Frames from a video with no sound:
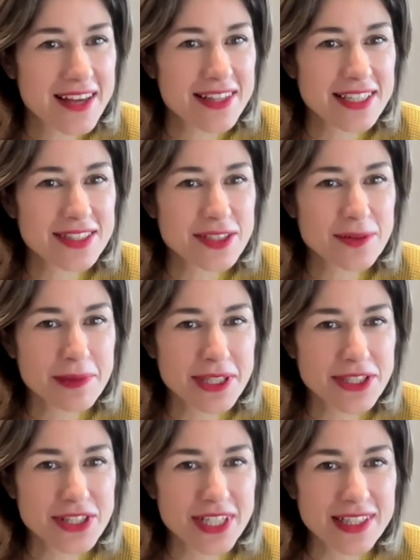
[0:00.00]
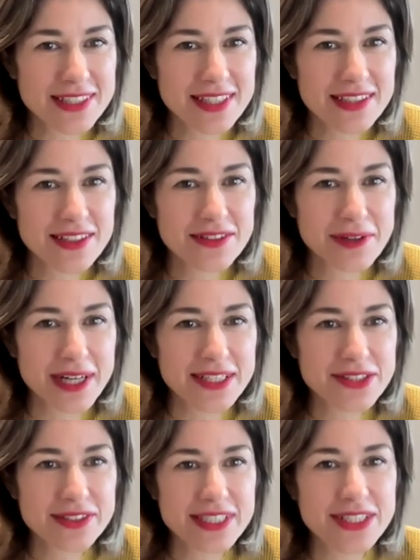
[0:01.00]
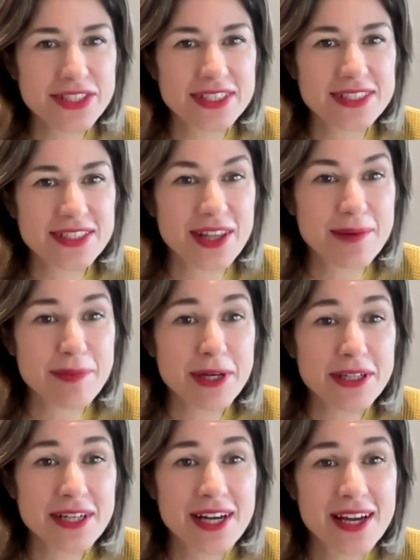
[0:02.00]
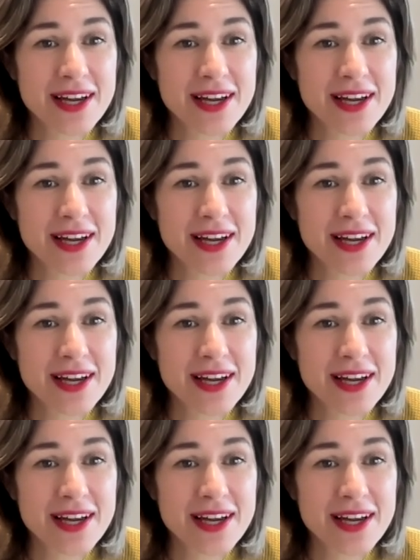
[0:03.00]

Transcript: thanks so much, Shelley, and congratulations on the book.